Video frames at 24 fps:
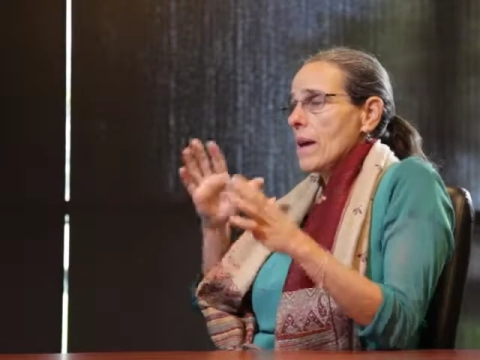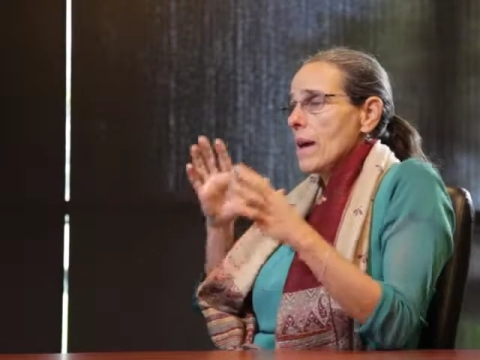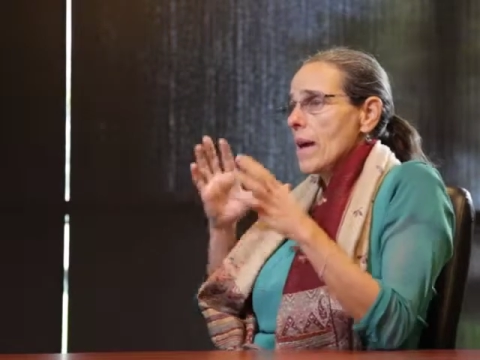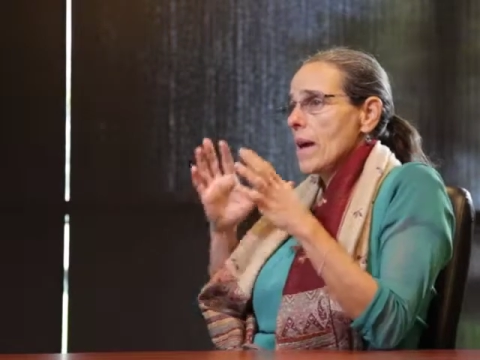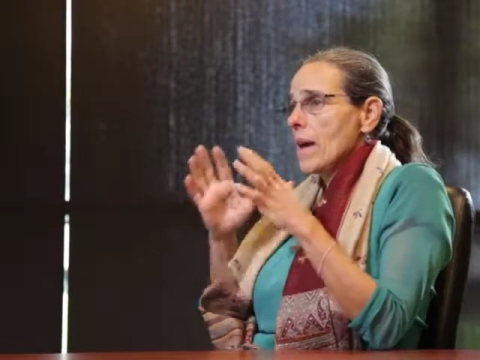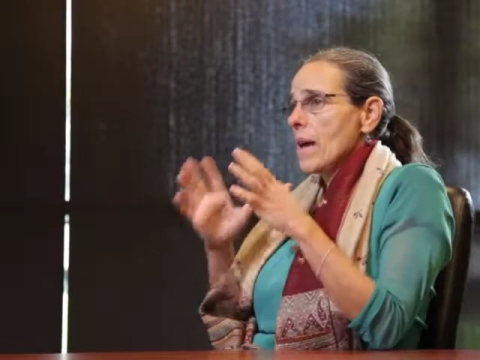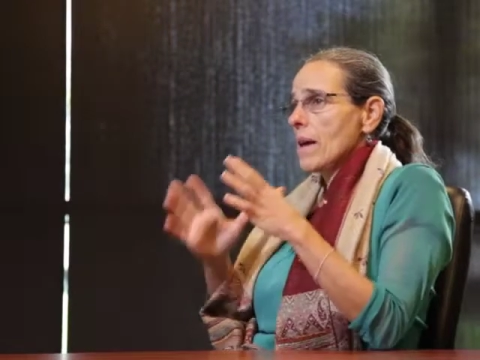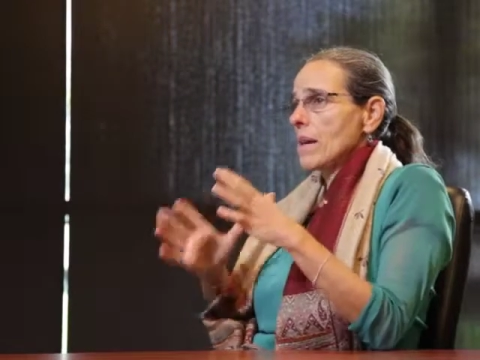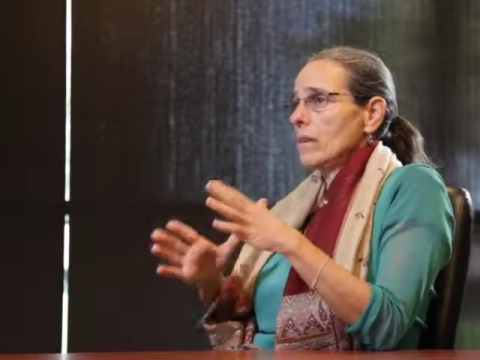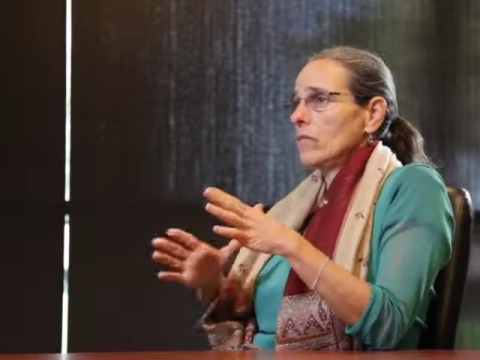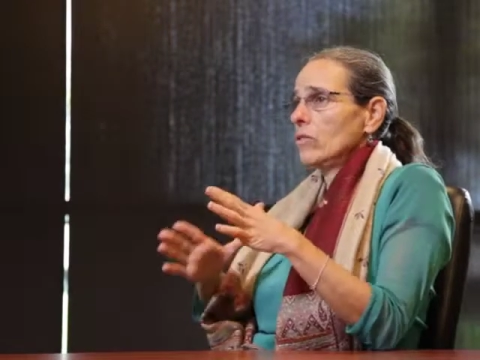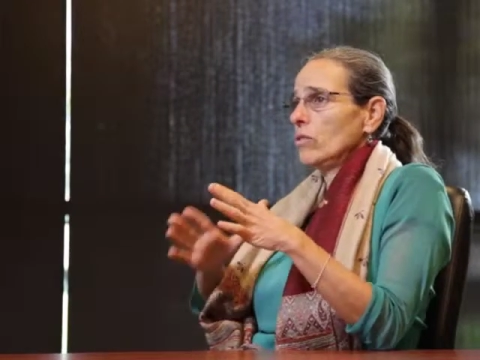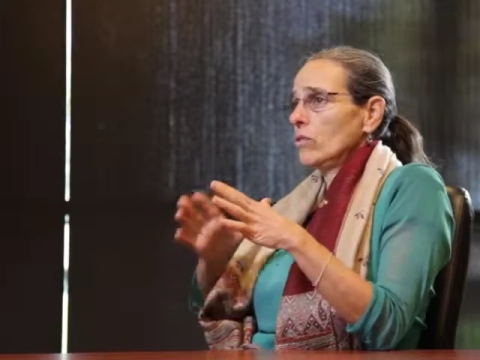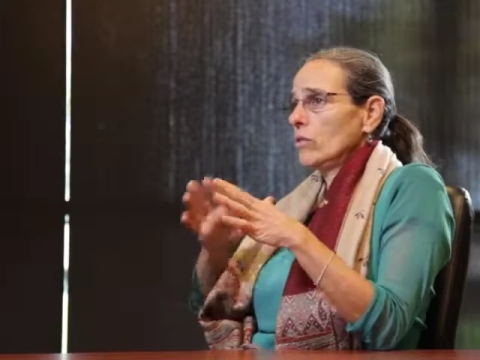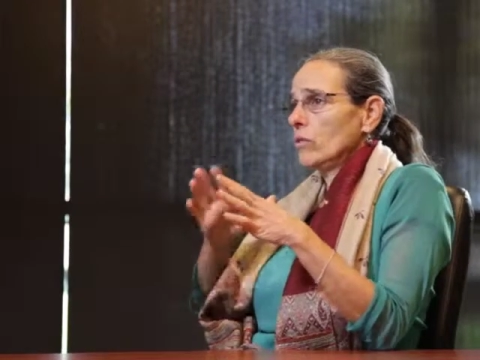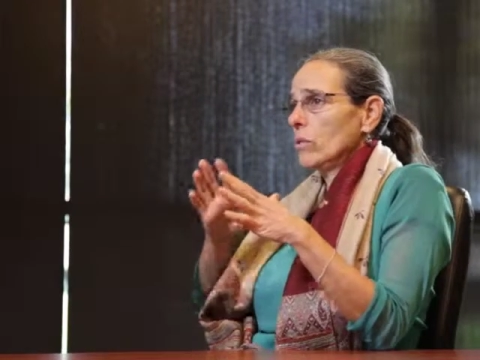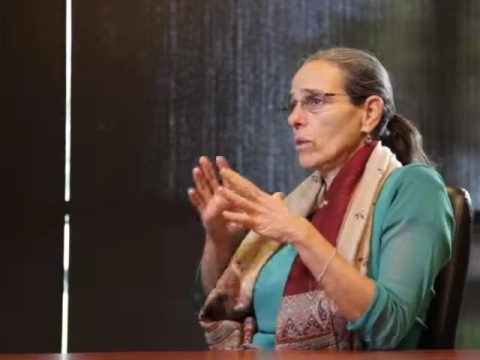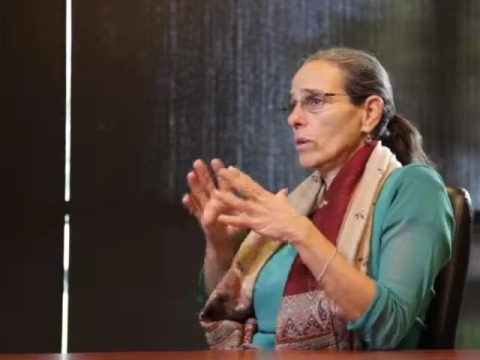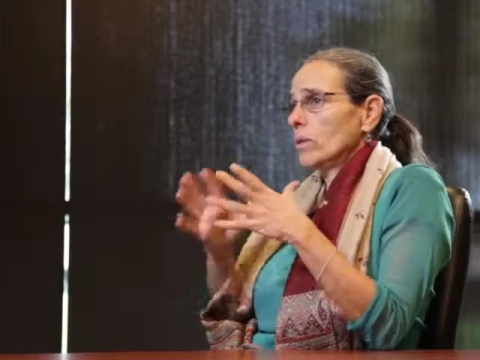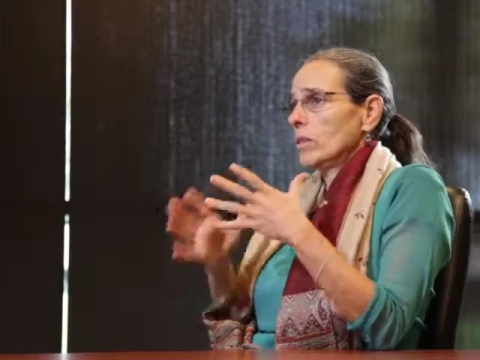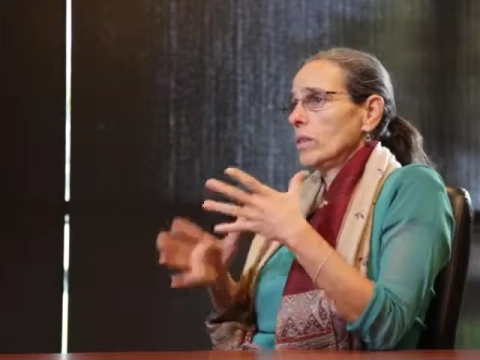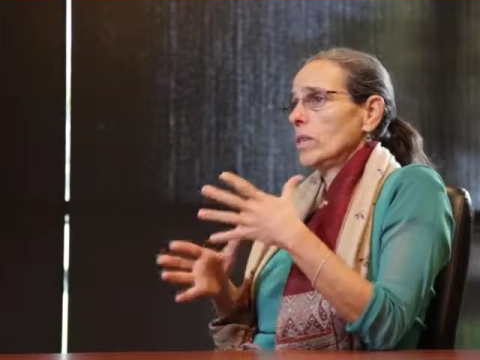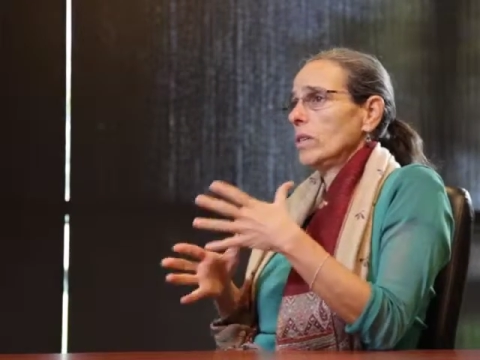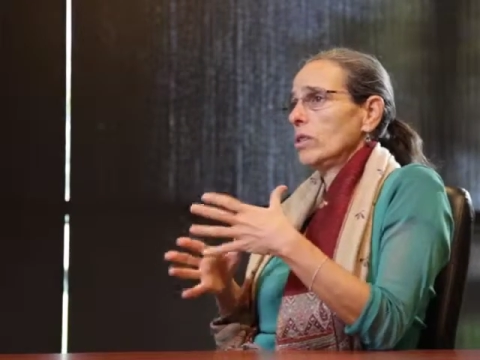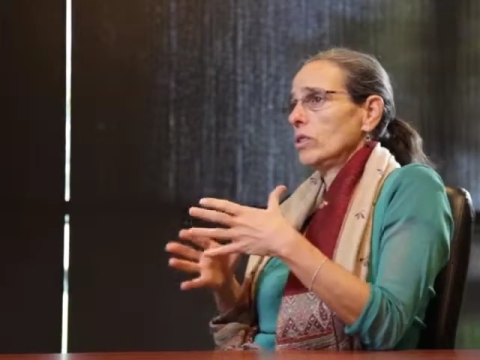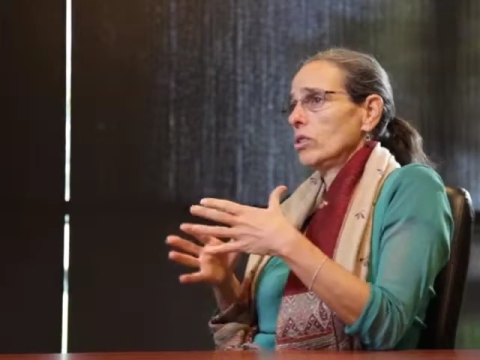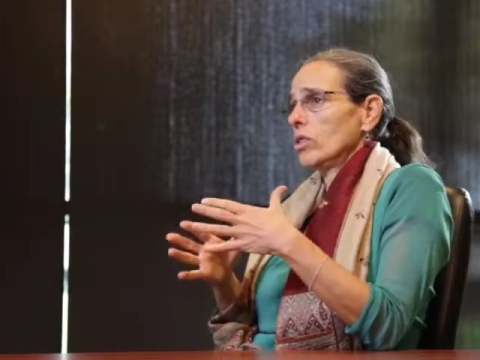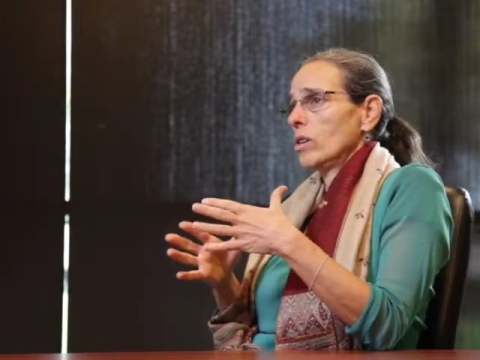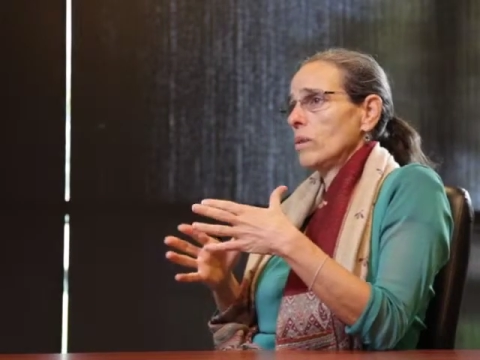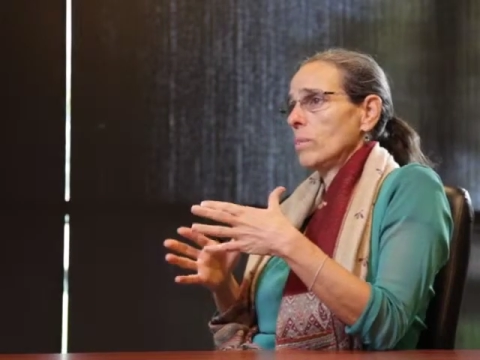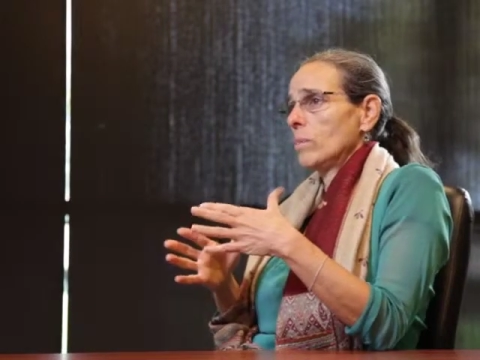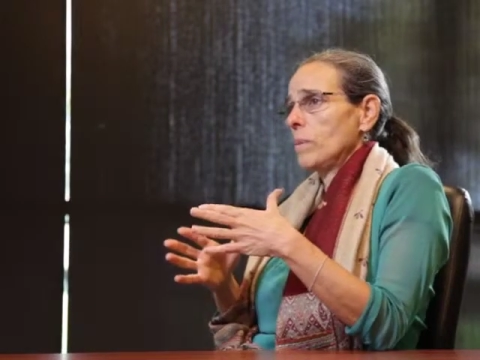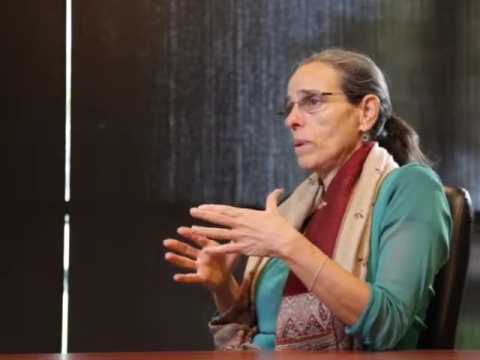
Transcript: as you are teaching